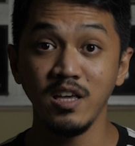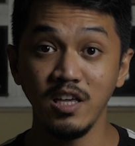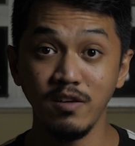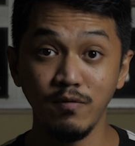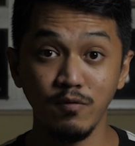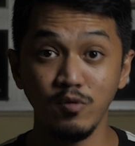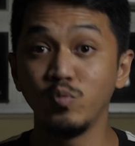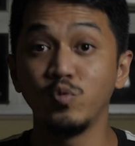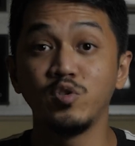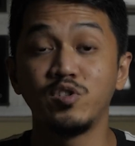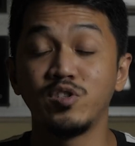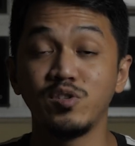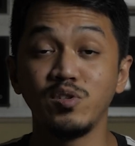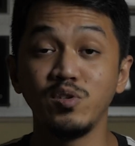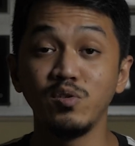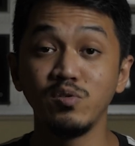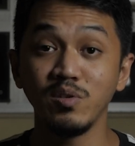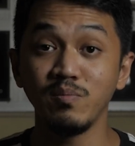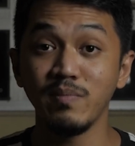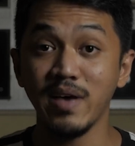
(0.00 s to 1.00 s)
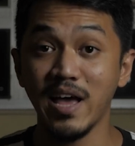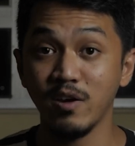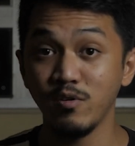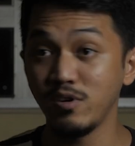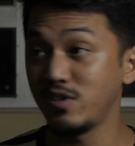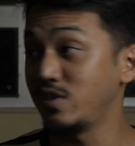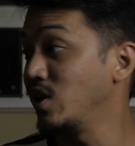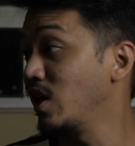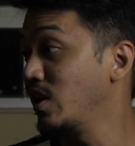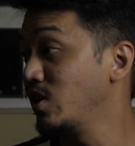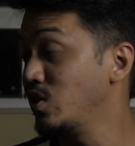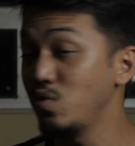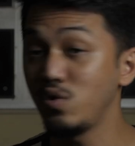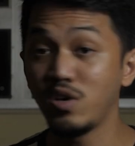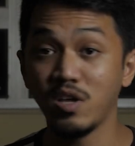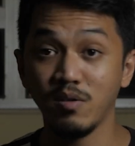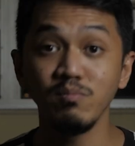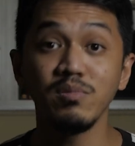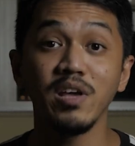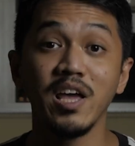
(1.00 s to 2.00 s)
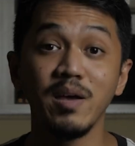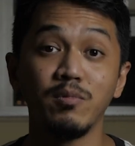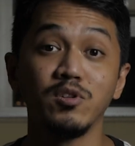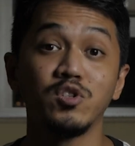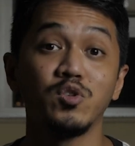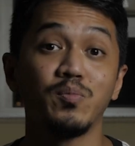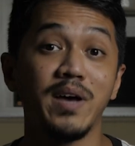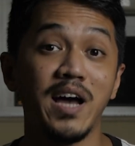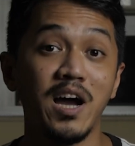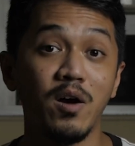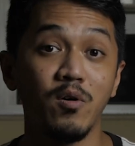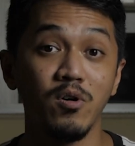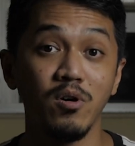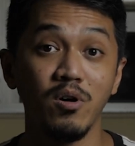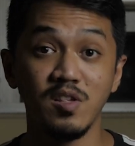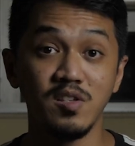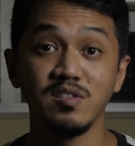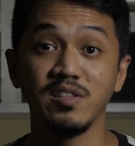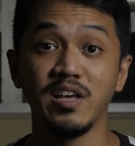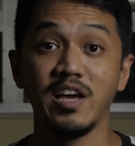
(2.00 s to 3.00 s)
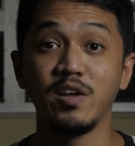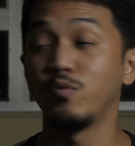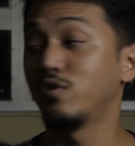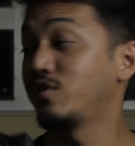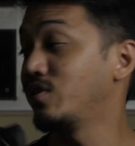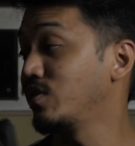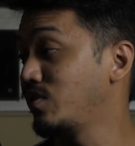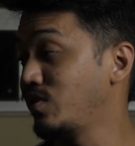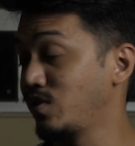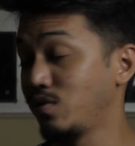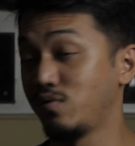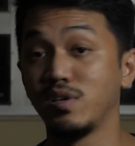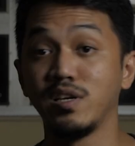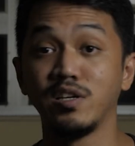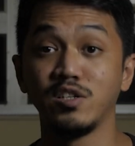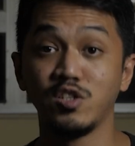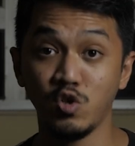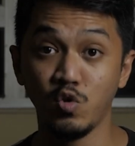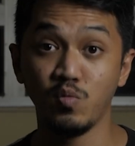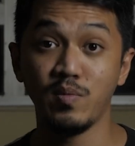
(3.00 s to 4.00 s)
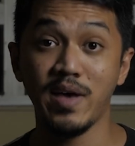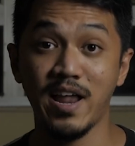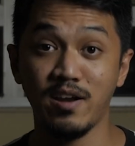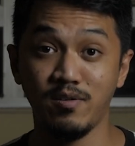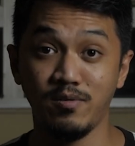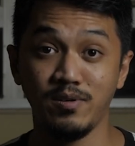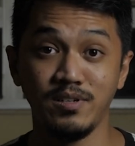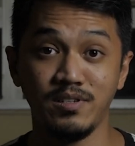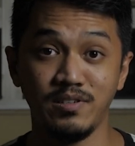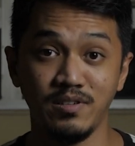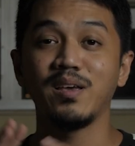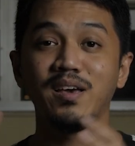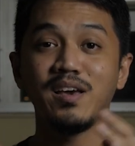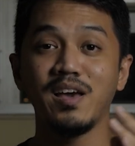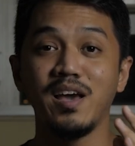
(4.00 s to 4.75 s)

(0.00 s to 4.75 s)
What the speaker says: Even with just using batteries, you can be able to power this light with just using 2 batteries.